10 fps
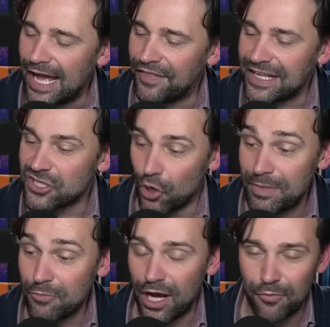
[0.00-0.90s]
and they
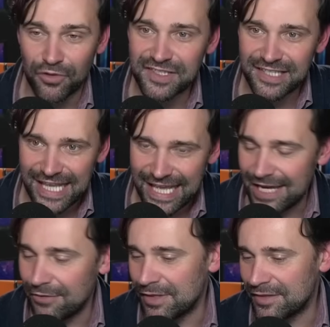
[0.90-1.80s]
told me what I wanted to
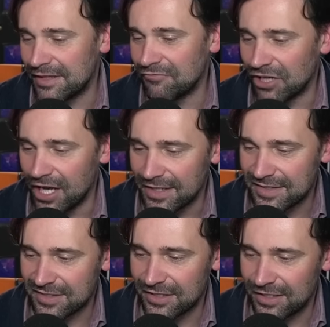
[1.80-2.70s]
hear with
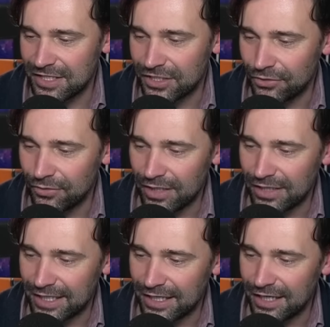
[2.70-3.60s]
regards to
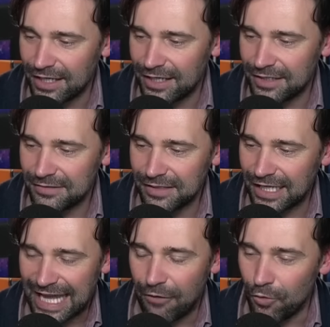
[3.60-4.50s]

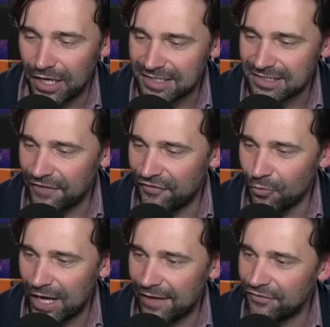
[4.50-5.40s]
account-wide stuff
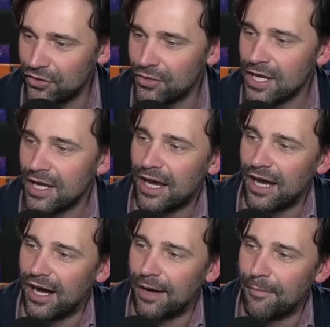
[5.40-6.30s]
and what have you.
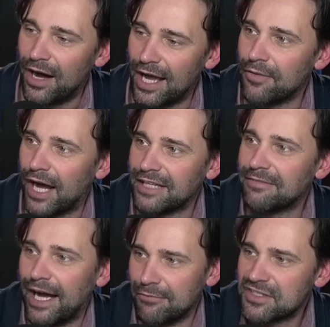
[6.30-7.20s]

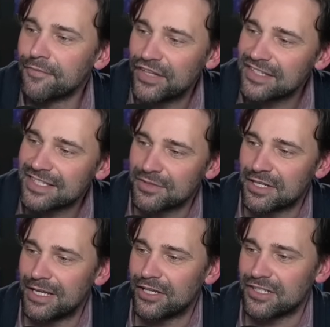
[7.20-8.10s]
I was convinced it was
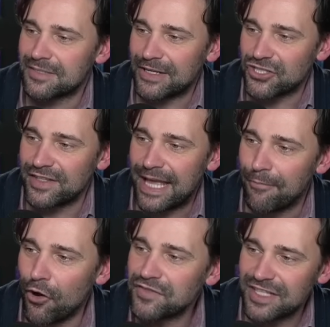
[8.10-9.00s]
going to be a good expansion
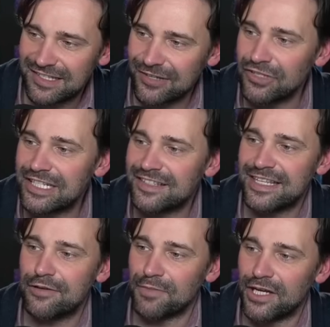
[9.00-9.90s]
then, but obviously I still need to
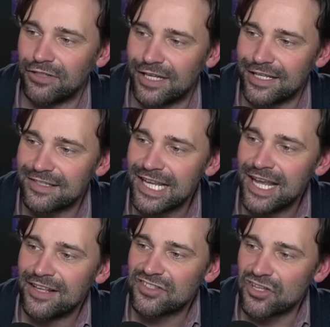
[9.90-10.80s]
see it with my own eyes.
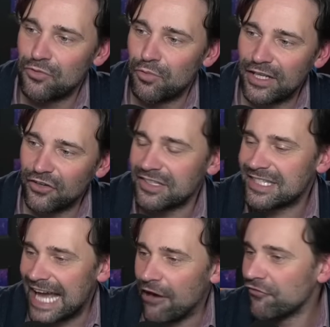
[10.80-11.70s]
So when I got
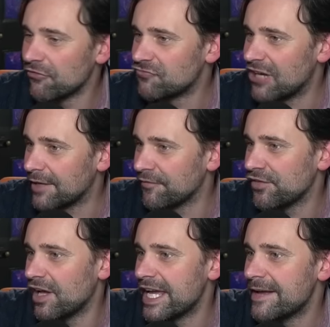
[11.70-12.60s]
into the alpha of
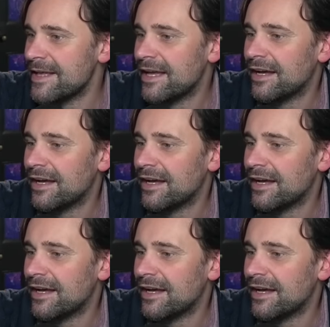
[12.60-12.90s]
Dragonflight,